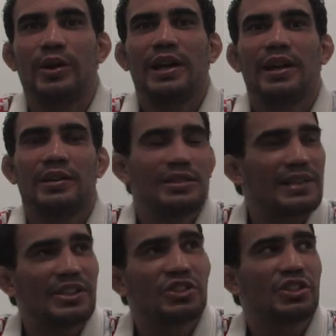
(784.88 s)
train,
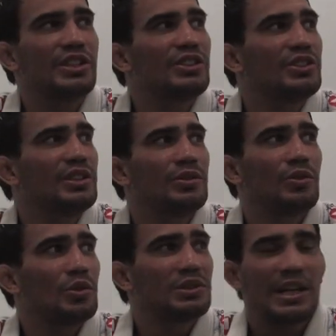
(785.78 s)
start teaching, you
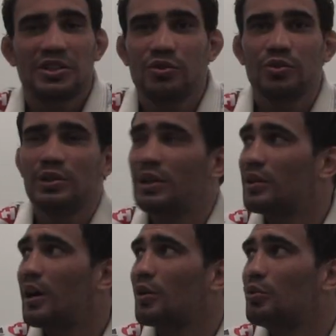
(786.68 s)
know, start doing
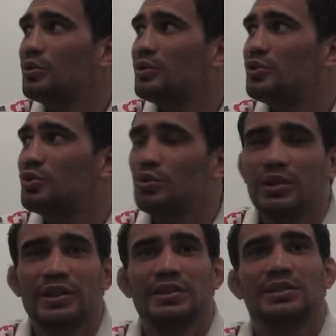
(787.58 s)
a good
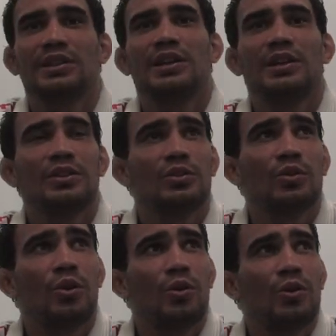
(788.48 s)
students, you
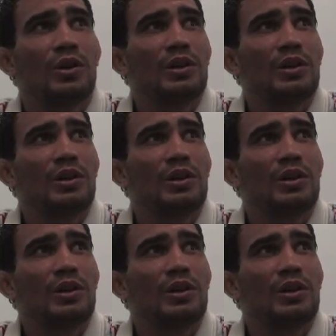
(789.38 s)
know